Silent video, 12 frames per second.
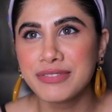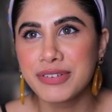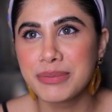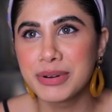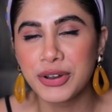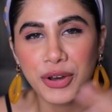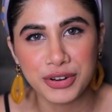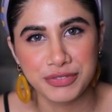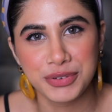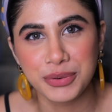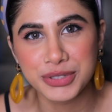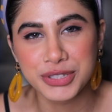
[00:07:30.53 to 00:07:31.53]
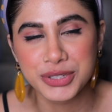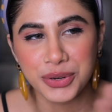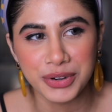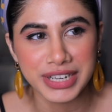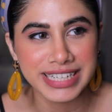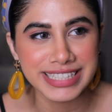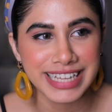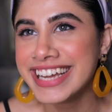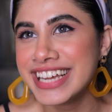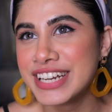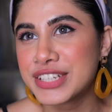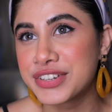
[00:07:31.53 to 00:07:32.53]
from a lot of you on stories.
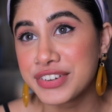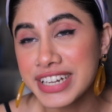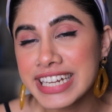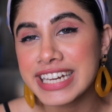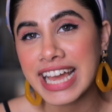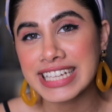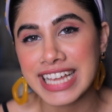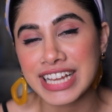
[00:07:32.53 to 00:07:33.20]
It looks really nice.